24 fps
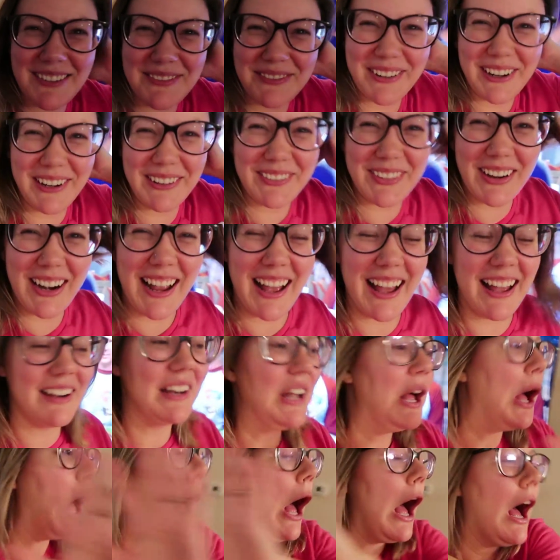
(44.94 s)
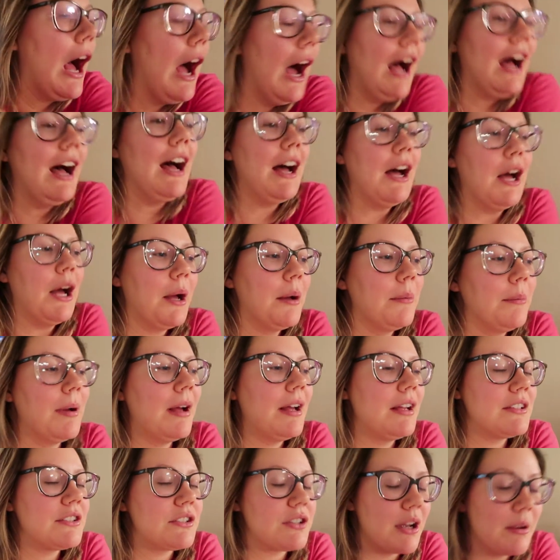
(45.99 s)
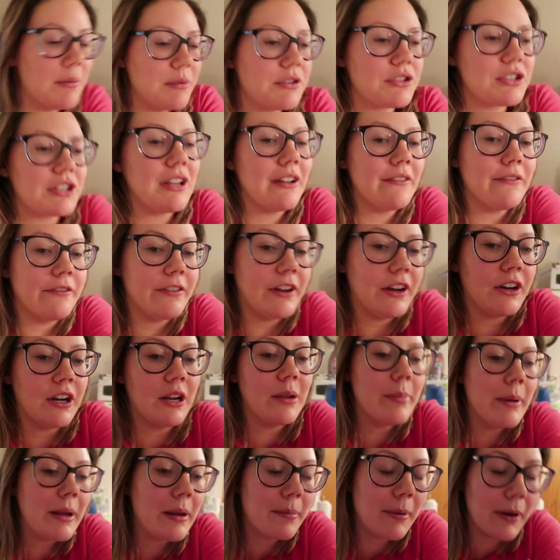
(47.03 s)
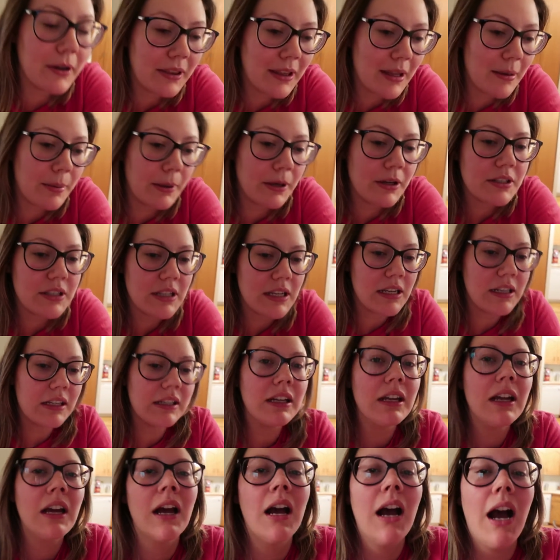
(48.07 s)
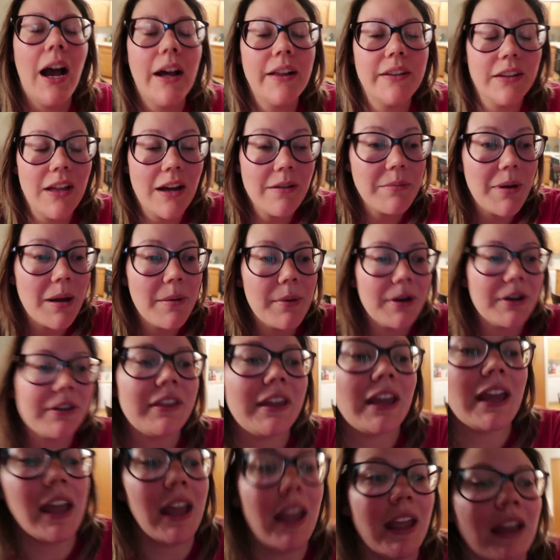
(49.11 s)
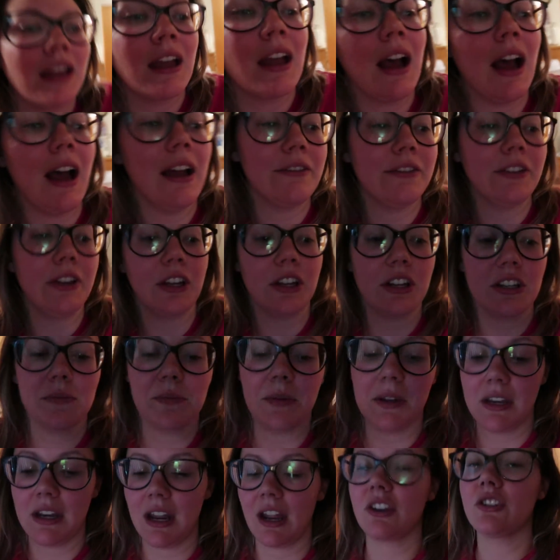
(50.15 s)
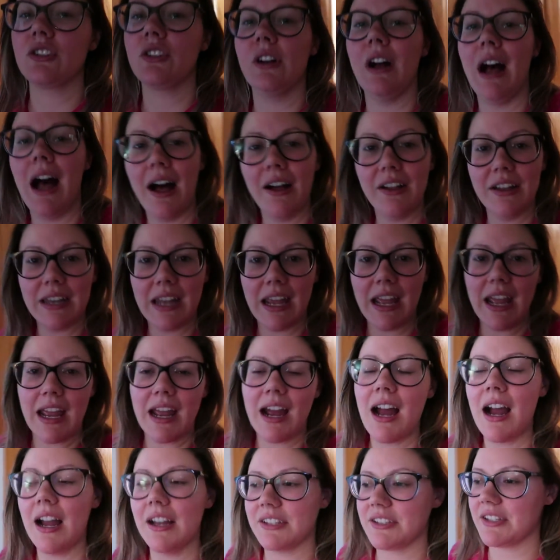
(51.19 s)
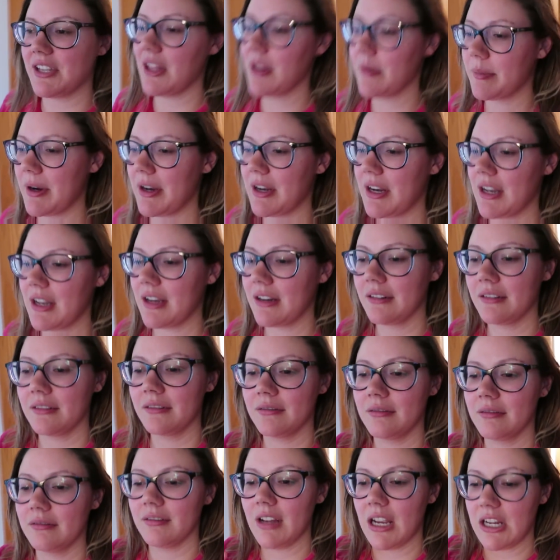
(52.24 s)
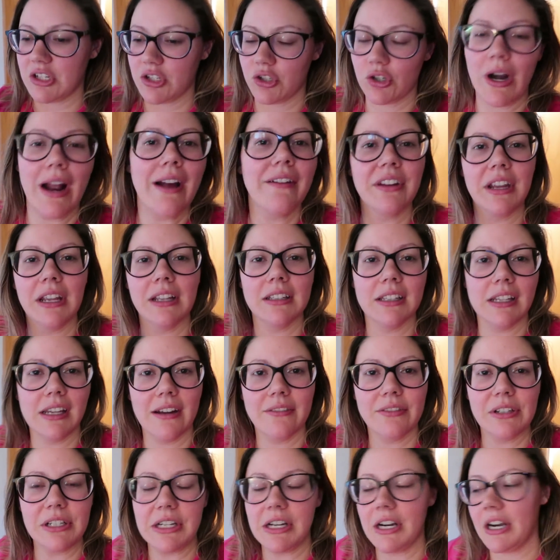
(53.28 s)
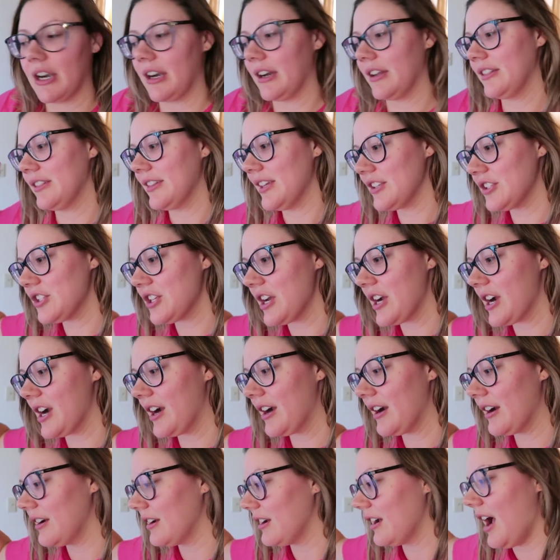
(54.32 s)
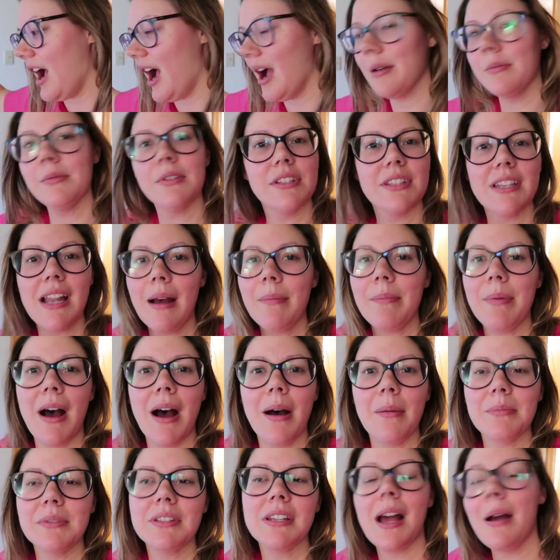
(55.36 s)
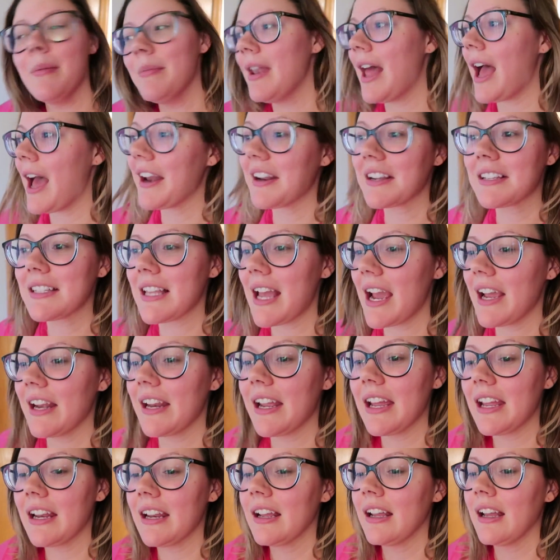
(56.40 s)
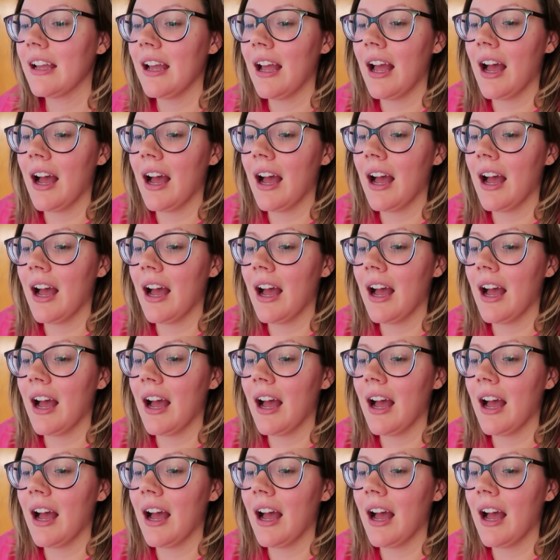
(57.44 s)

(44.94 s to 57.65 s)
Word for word: Inappropriate. Um, so I'm usually a very big birthday person. I love my birthday. I feel like it should be a national holiday. I celebrate it extravagantly every year. This year, I'm just not pumped. I'm not excited.